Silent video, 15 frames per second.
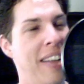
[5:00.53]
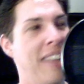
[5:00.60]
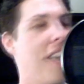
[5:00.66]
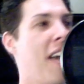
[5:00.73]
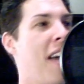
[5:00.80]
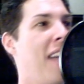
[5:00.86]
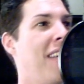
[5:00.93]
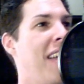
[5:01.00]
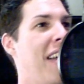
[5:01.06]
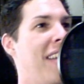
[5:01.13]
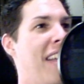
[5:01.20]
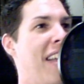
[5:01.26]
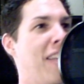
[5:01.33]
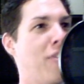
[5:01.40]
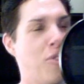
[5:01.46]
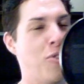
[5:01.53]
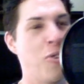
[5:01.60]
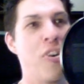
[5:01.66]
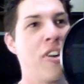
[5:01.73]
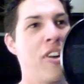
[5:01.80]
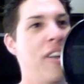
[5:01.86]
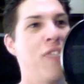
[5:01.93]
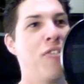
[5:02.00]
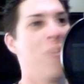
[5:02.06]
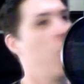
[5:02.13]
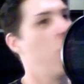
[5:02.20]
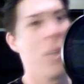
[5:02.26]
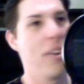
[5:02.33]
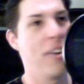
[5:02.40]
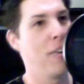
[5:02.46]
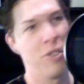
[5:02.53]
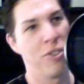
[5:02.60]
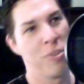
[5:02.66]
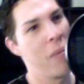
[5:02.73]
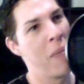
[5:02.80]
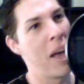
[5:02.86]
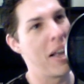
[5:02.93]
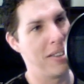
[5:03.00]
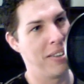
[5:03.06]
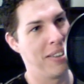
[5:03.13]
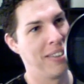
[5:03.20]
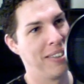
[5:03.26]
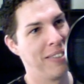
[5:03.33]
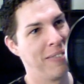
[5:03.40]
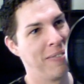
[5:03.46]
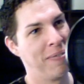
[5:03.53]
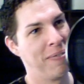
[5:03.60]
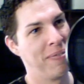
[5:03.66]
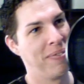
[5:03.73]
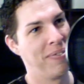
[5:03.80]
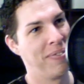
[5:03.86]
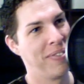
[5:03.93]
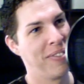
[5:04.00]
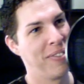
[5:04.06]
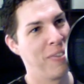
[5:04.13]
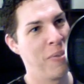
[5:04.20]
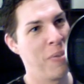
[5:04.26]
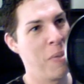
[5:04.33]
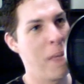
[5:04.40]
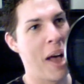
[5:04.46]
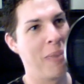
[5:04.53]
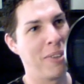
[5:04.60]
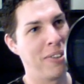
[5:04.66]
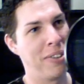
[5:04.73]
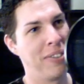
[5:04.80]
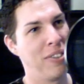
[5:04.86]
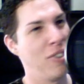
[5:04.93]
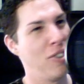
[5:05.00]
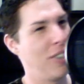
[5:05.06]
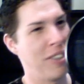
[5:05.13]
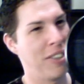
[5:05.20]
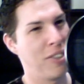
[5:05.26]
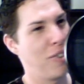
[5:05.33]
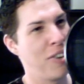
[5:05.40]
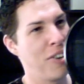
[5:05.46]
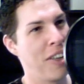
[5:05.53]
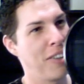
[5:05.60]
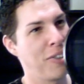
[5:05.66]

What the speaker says: It's kind of like that story of the widow's mite from the Bible. And Jesus, do you know